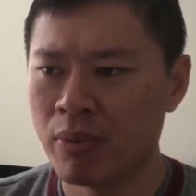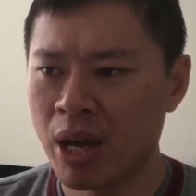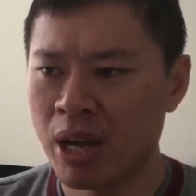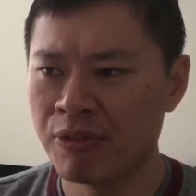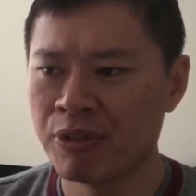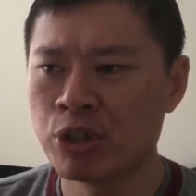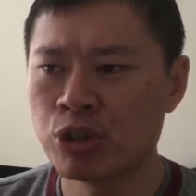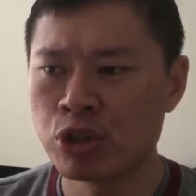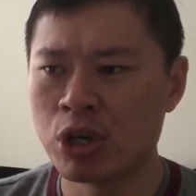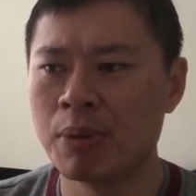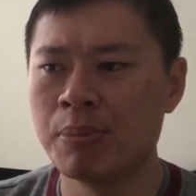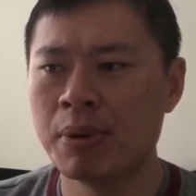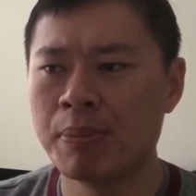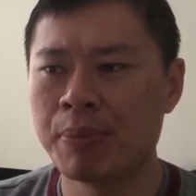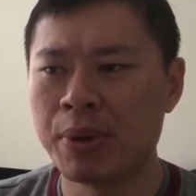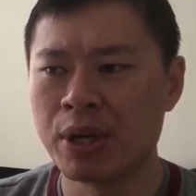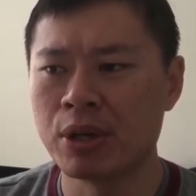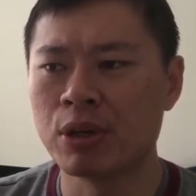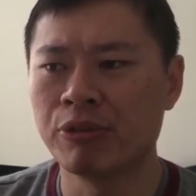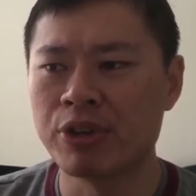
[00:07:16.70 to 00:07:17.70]
having trouble
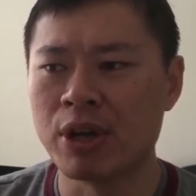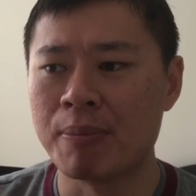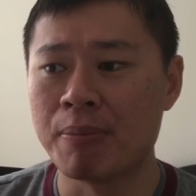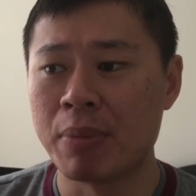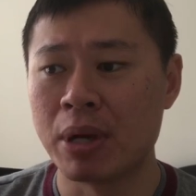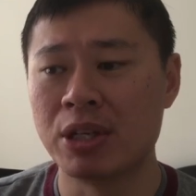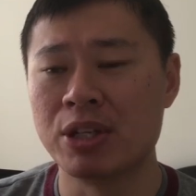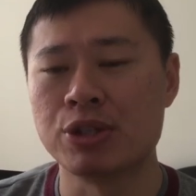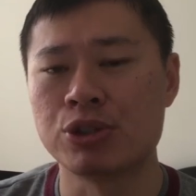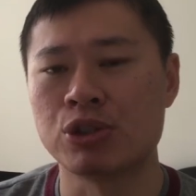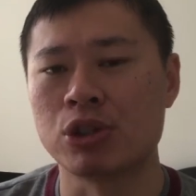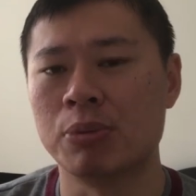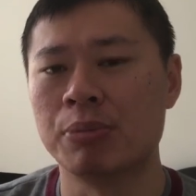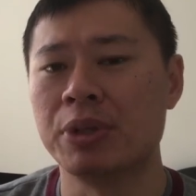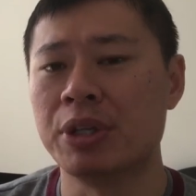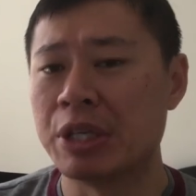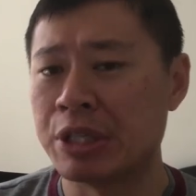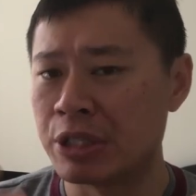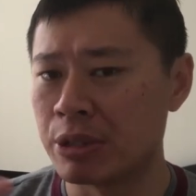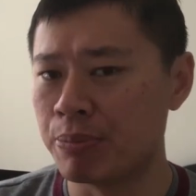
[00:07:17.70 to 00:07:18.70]
paying off their monthly
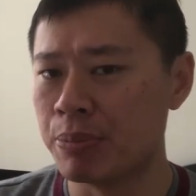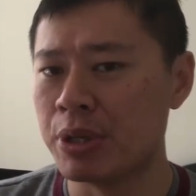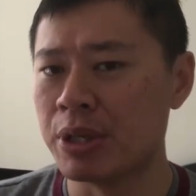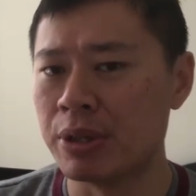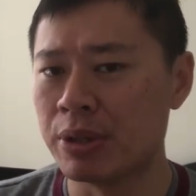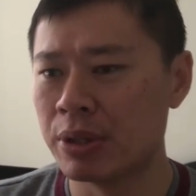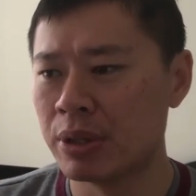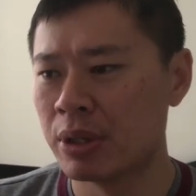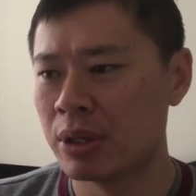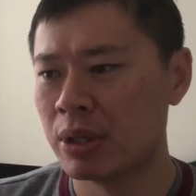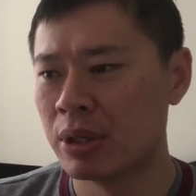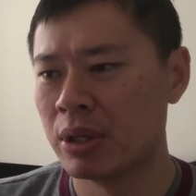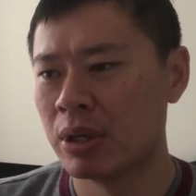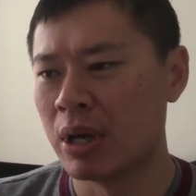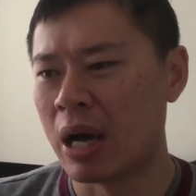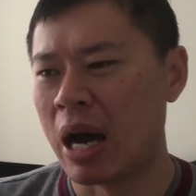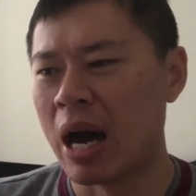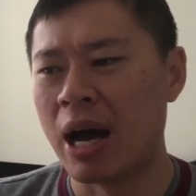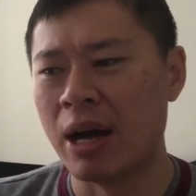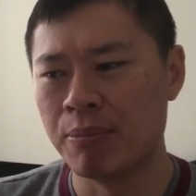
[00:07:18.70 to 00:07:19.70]
installment is a bit
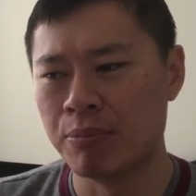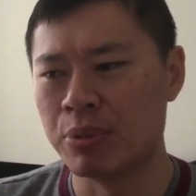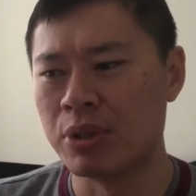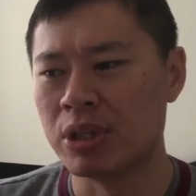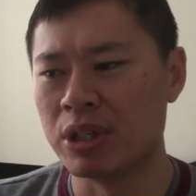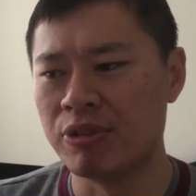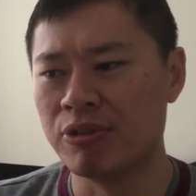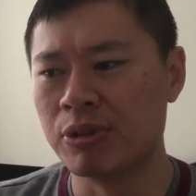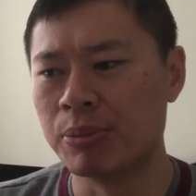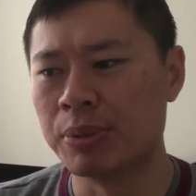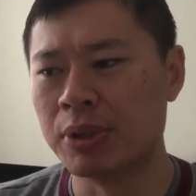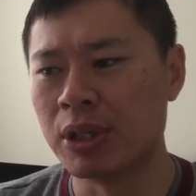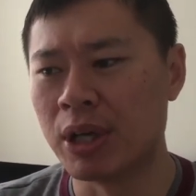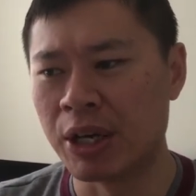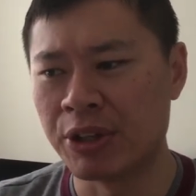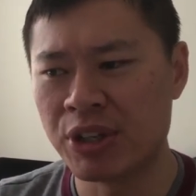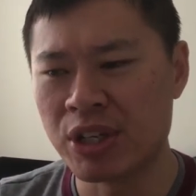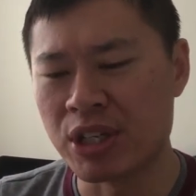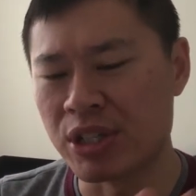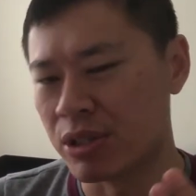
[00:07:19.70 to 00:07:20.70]
unbelievable.
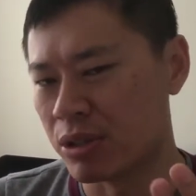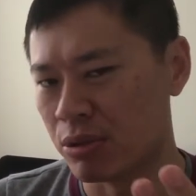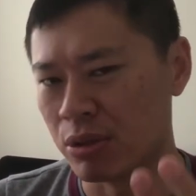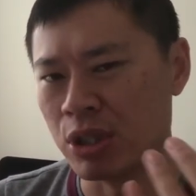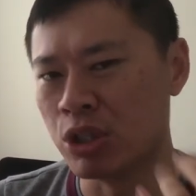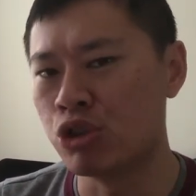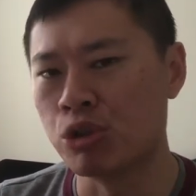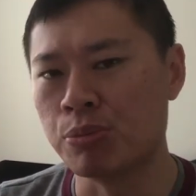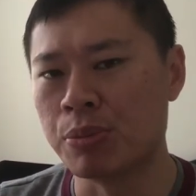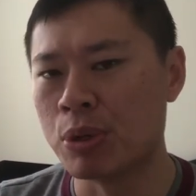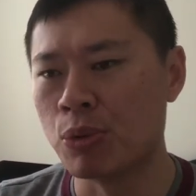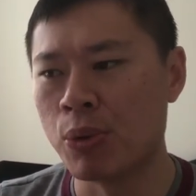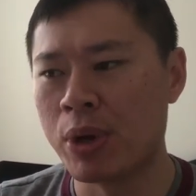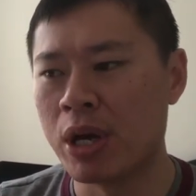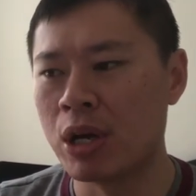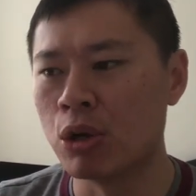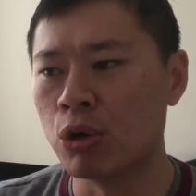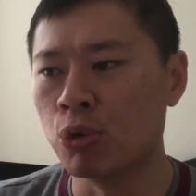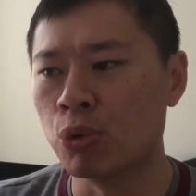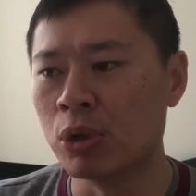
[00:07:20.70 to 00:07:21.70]
I think it should be
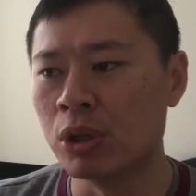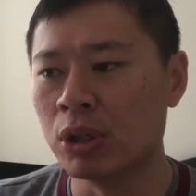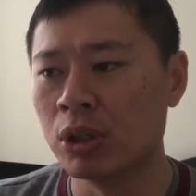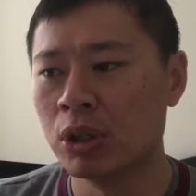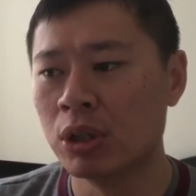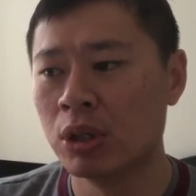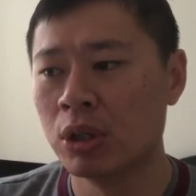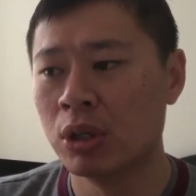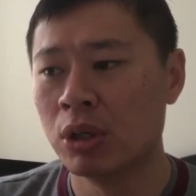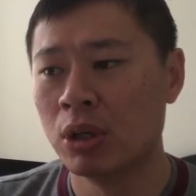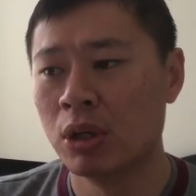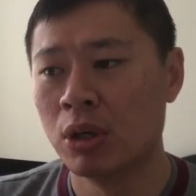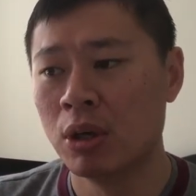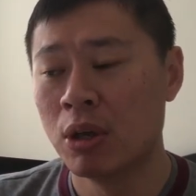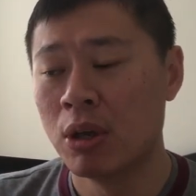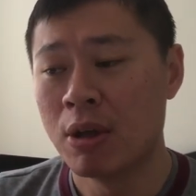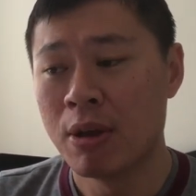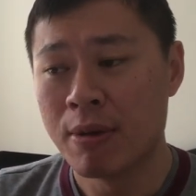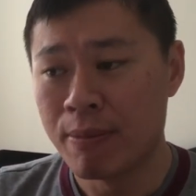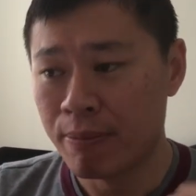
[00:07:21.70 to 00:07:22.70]
way lower.
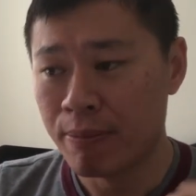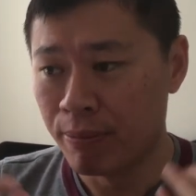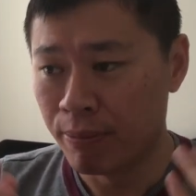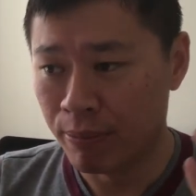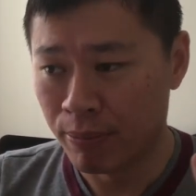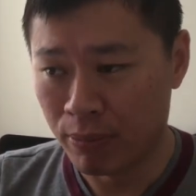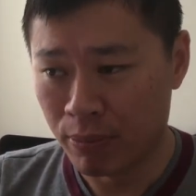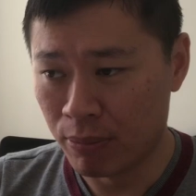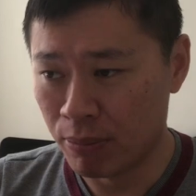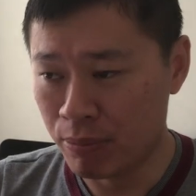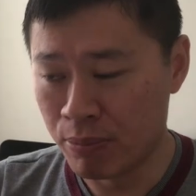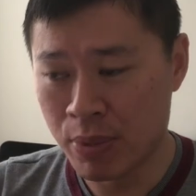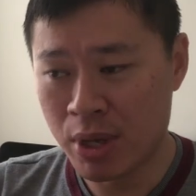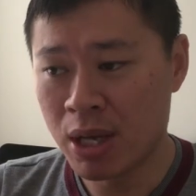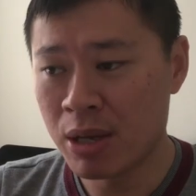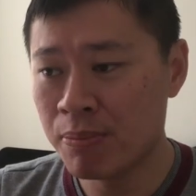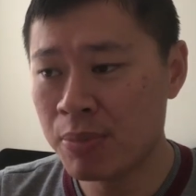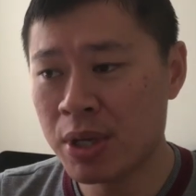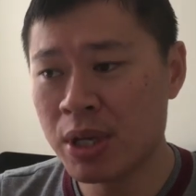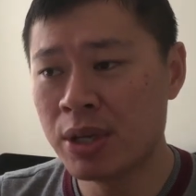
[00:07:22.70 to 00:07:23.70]

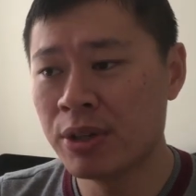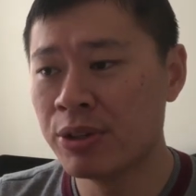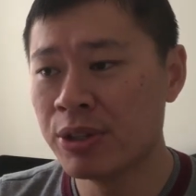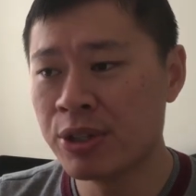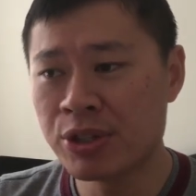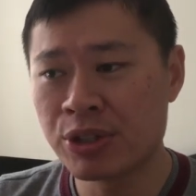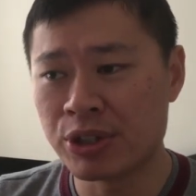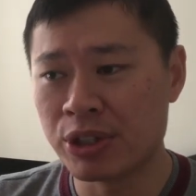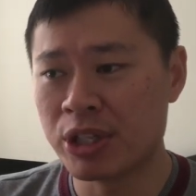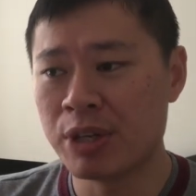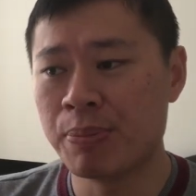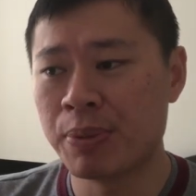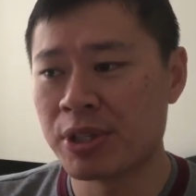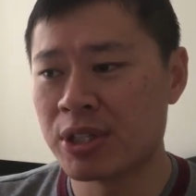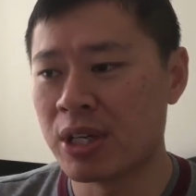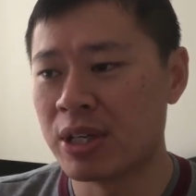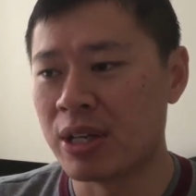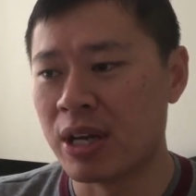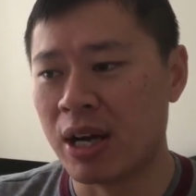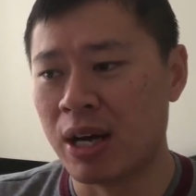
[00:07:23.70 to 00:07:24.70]
Maybe this
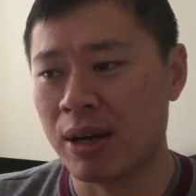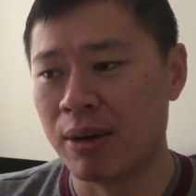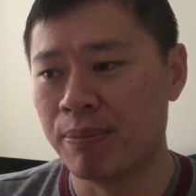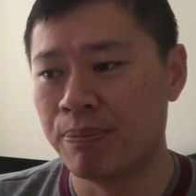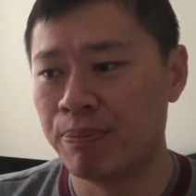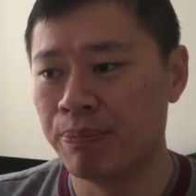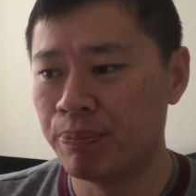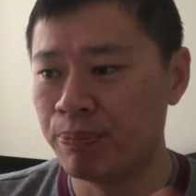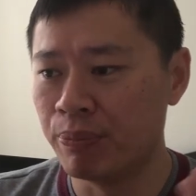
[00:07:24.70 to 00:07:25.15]
30% are